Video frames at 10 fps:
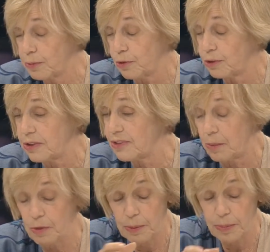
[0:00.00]
with
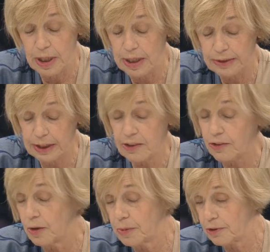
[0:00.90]
labs.
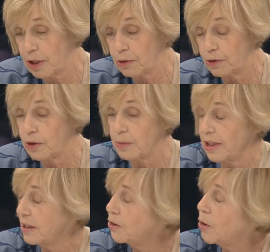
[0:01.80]
For example, in the
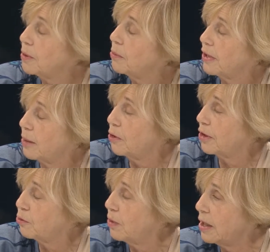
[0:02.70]
Rhône-Alpes region, there
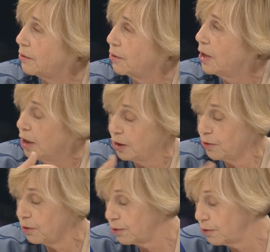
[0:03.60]
are some very
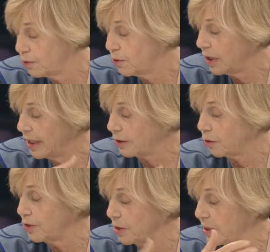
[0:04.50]
interesting labs. There are
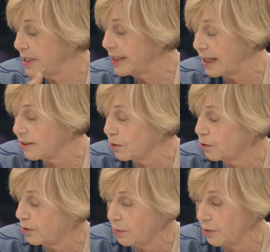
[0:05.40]
many, many
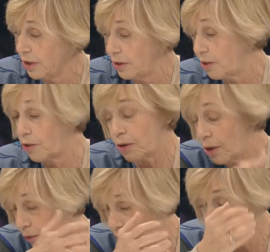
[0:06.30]
labs
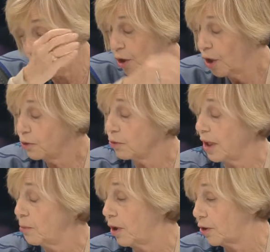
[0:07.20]

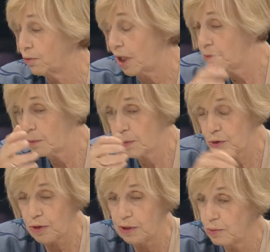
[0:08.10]
working on medical
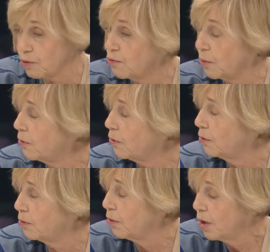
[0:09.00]
electronics
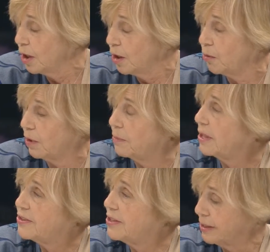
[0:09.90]
and other
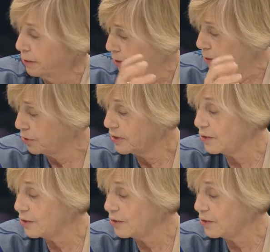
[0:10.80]
laboratories as well,